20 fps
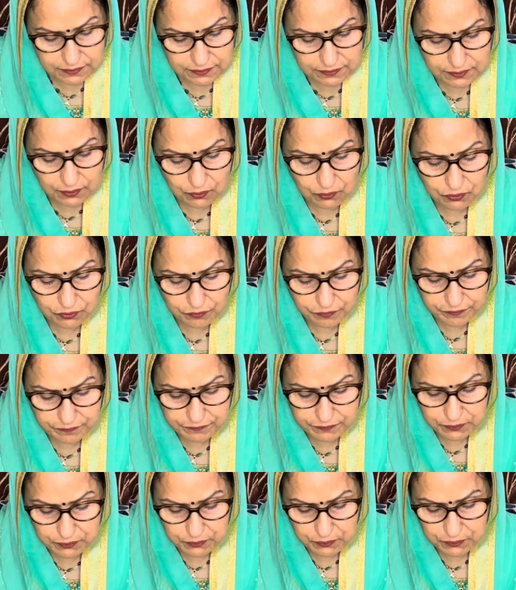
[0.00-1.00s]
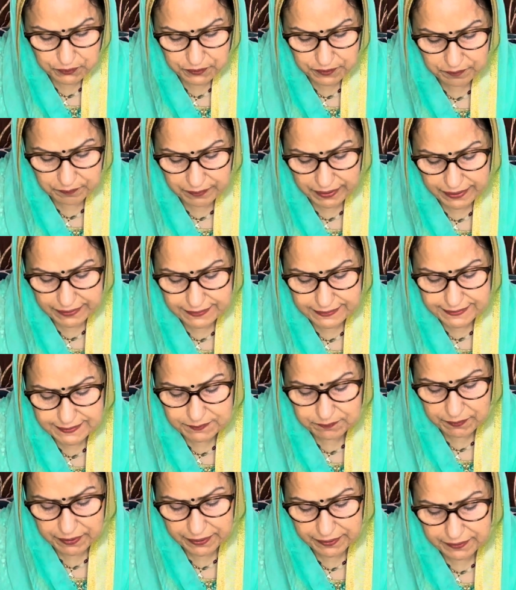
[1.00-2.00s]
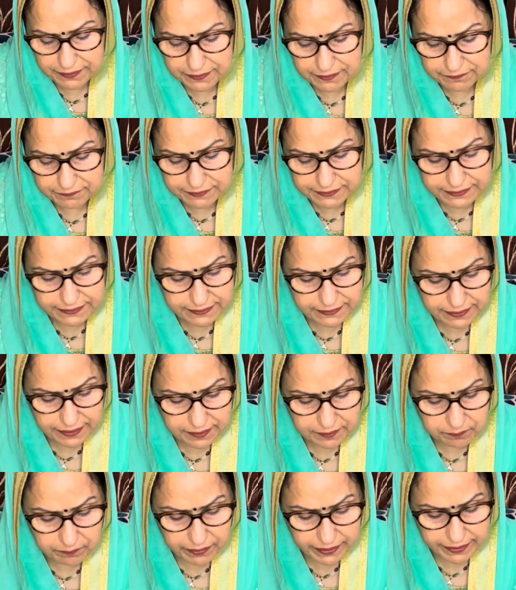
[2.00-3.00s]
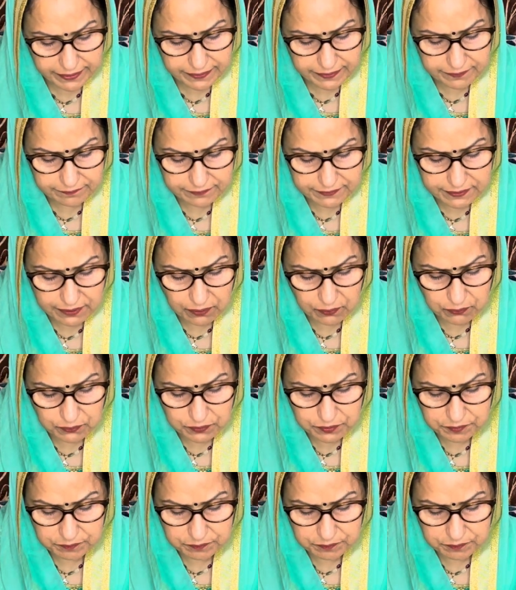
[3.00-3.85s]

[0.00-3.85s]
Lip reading: Slok 5th Guru, the man is blind within and blind without,